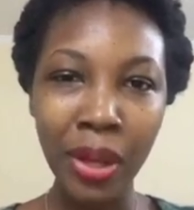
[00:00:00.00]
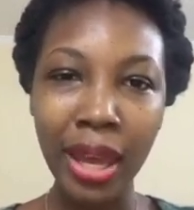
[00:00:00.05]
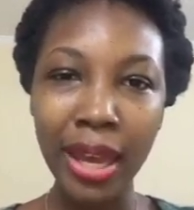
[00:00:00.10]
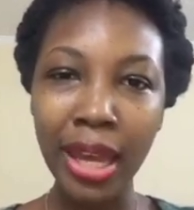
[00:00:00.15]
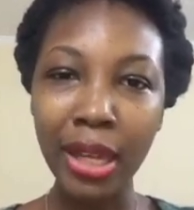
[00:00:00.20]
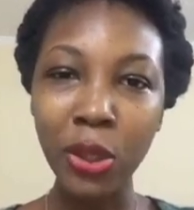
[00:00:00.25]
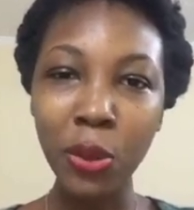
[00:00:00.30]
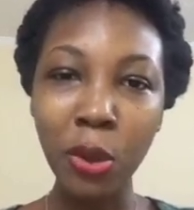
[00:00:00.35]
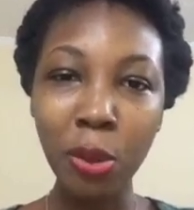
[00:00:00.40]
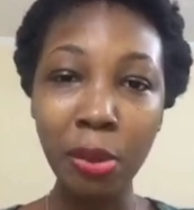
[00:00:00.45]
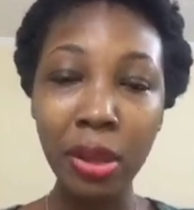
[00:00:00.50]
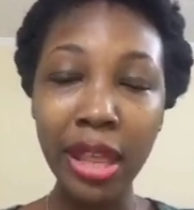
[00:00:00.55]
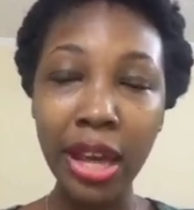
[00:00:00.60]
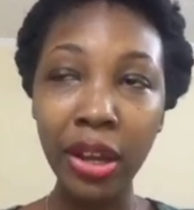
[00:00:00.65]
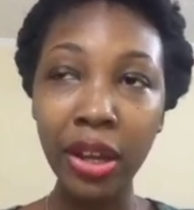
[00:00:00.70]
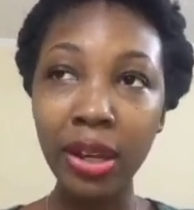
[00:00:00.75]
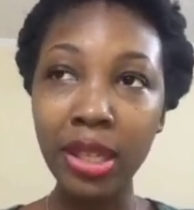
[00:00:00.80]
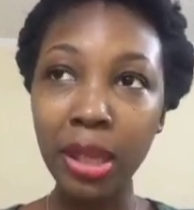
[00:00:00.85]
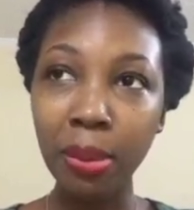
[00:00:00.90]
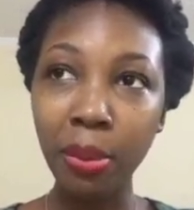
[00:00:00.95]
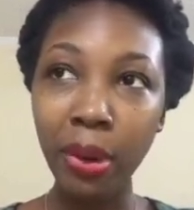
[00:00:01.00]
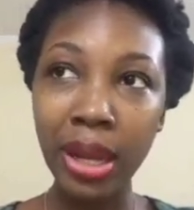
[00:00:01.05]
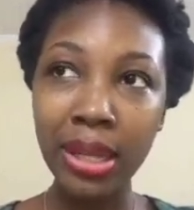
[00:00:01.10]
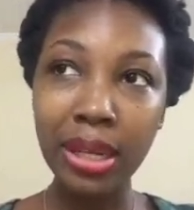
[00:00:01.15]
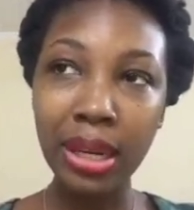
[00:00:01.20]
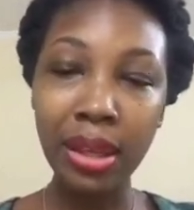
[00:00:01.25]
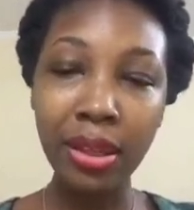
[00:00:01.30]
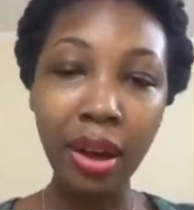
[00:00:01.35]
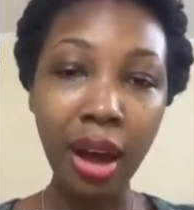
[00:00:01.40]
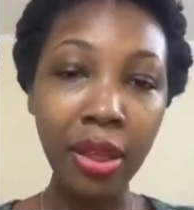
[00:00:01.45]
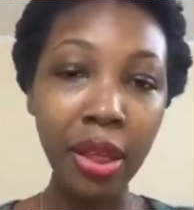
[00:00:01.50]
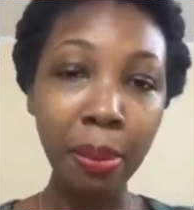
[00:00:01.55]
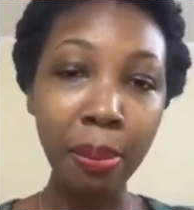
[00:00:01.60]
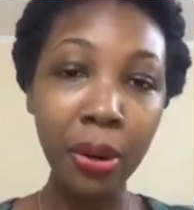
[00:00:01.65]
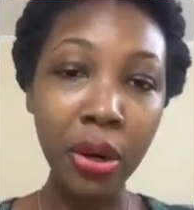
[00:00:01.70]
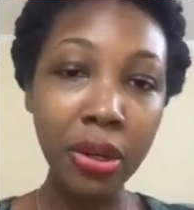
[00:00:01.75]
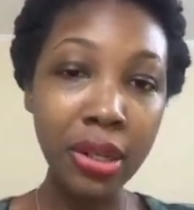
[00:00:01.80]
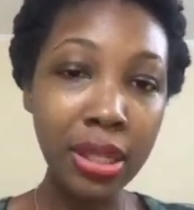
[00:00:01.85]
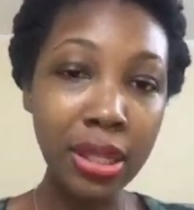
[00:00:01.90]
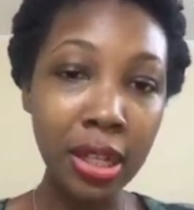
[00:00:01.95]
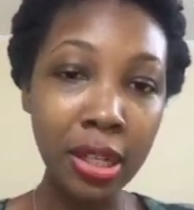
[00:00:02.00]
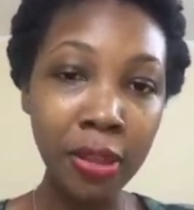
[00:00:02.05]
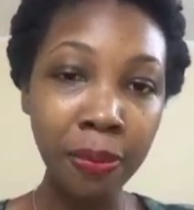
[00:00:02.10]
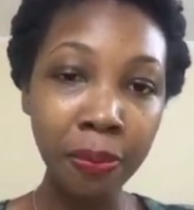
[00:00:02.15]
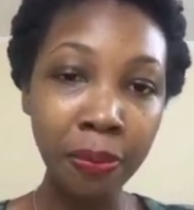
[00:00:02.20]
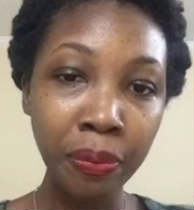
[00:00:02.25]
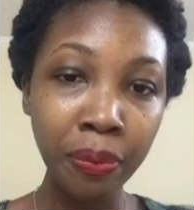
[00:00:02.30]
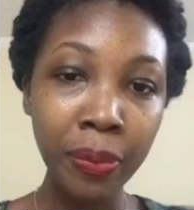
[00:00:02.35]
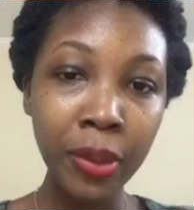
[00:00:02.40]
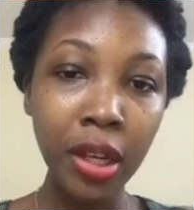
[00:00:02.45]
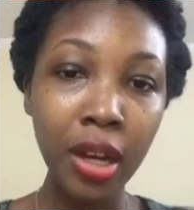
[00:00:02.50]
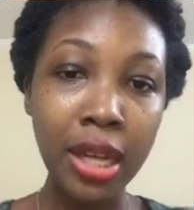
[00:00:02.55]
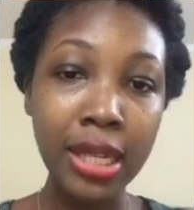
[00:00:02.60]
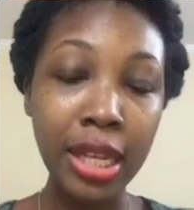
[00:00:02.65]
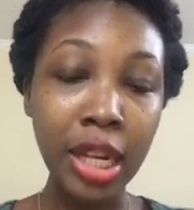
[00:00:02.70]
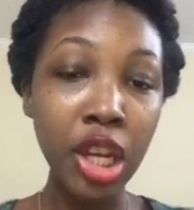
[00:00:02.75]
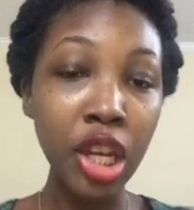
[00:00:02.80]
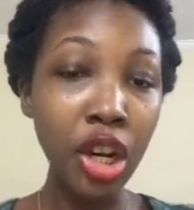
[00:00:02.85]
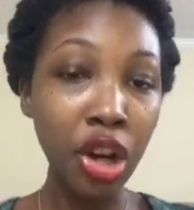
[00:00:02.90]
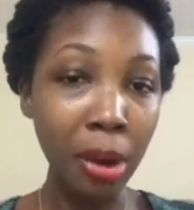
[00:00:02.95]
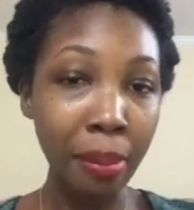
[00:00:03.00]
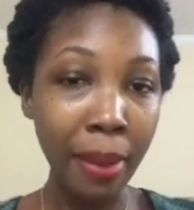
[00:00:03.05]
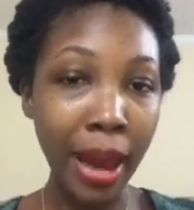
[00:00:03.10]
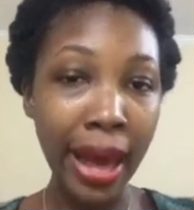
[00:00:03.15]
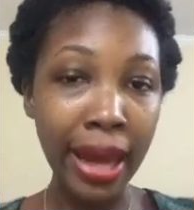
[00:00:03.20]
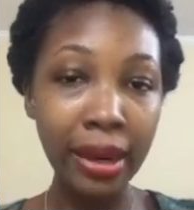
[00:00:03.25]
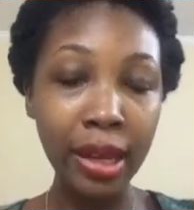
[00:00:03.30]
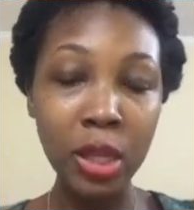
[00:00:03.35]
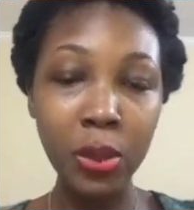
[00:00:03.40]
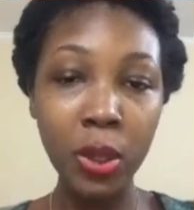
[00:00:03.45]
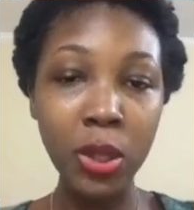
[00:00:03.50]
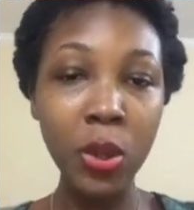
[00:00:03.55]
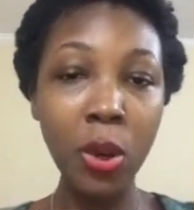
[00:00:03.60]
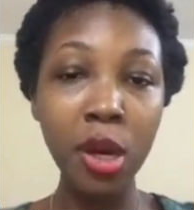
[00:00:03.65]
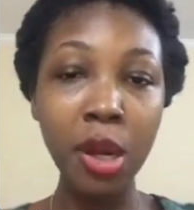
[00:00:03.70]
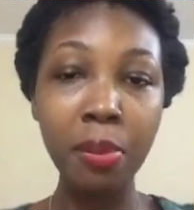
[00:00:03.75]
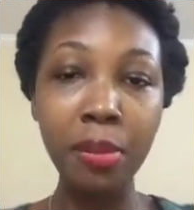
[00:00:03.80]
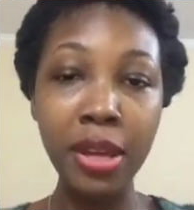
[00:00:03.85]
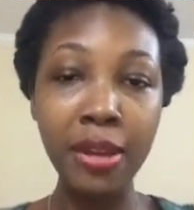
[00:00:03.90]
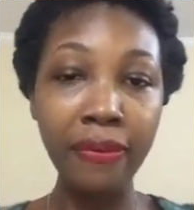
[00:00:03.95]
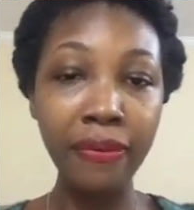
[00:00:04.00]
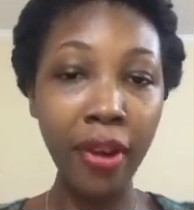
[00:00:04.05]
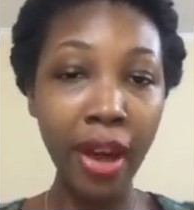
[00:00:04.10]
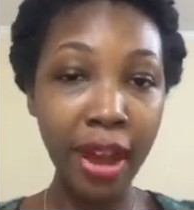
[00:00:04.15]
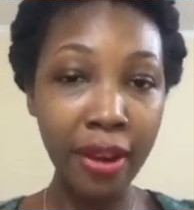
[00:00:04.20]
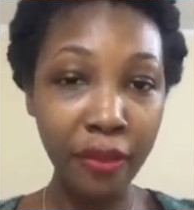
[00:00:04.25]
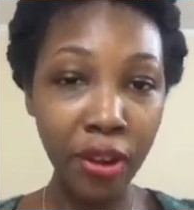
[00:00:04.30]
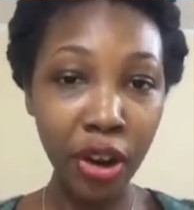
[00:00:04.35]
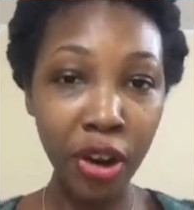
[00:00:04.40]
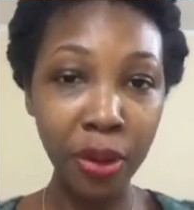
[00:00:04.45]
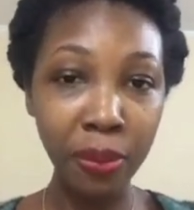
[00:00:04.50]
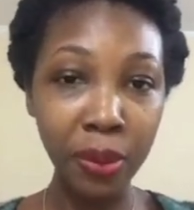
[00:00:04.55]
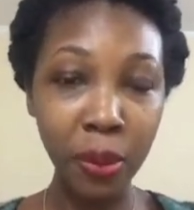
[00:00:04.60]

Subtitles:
It could be that you're disappointed in the other person because in your mind this was going to be forever.